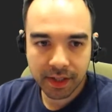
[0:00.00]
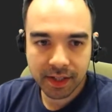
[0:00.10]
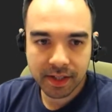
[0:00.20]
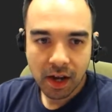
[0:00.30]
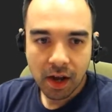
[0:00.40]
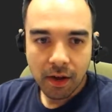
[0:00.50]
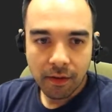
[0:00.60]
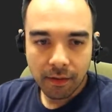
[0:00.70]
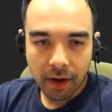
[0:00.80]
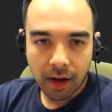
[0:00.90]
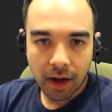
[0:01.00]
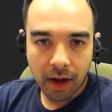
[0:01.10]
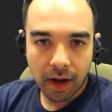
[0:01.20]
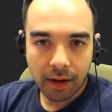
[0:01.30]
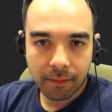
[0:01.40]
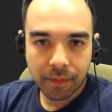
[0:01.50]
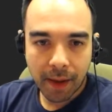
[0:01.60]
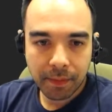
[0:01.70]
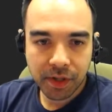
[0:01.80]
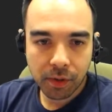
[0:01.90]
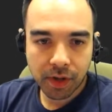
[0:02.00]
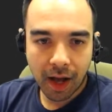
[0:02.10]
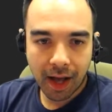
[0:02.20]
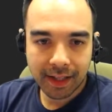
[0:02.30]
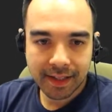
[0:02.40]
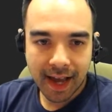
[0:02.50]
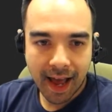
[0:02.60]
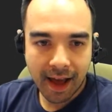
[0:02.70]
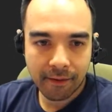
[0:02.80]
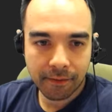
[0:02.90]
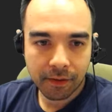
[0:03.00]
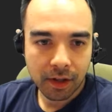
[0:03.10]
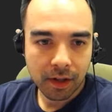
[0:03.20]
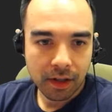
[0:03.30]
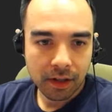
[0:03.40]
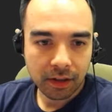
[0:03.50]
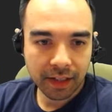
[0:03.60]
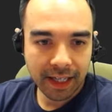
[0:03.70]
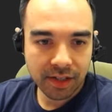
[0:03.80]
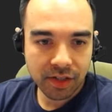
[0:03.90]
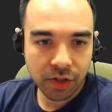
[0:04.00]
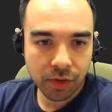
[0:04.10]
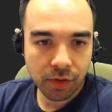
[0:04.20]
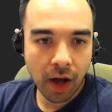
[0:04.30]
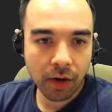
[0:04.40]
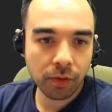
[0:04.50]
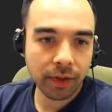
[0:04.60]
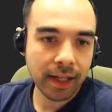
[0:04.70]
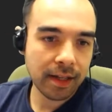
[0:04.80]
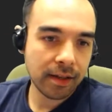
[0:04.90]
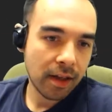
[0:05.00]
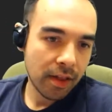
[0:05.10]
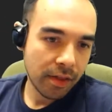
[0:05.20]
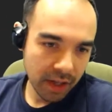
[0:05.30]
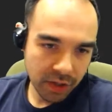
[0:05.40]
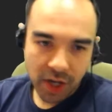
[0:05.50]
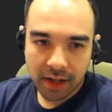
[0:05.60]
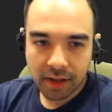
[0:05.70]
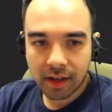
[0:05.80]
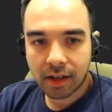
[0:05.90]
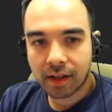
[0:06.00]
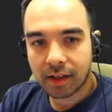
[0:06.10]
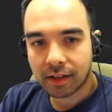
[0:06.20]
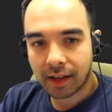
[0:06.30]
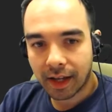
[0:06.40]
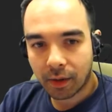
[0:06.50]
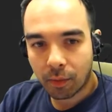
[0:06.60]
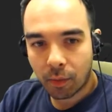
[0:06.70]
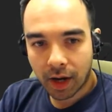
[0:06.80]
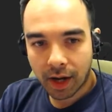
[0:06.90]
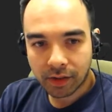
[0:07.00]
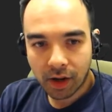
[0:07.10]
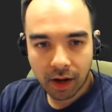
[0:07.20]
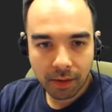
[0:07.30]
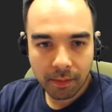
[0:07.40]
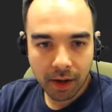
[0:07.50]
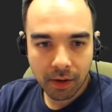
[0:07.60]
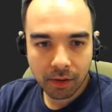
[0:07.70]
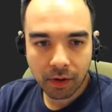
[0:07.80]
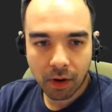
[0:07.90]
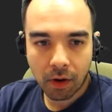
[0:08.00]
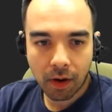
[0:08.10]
these episode guides have links to not only the agenda and like what I talk about.